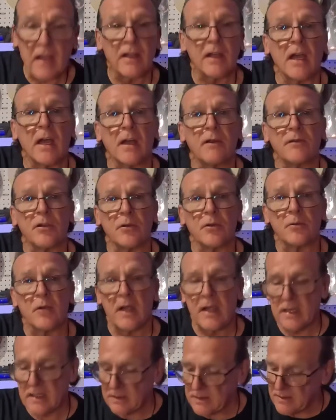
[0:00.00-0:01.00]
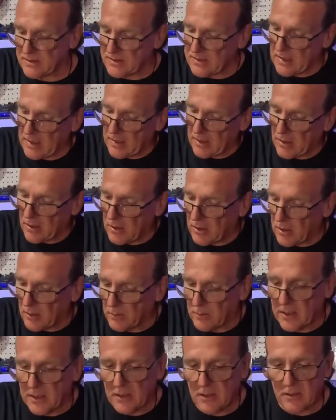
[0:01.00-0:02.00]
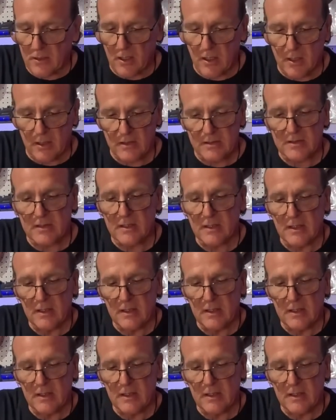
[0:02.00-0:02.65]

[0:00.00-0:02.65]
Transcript: you have your radius set all the way across.